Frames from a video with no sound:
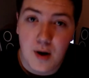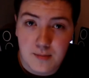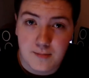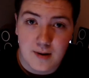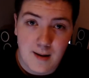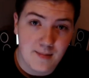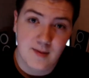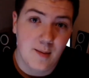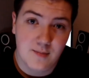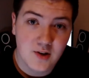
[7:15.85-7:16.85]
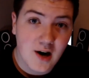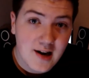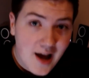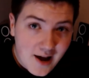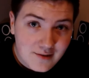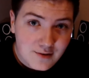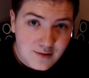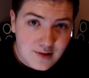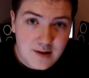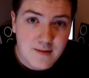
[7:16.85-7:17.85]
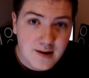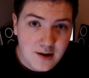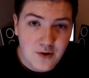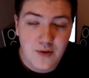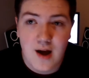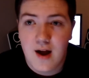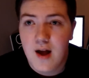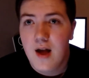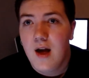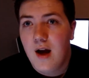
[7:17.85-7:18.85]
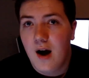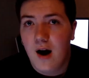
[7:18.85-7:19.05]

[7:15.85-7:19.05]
I'm trying to see if I can do that.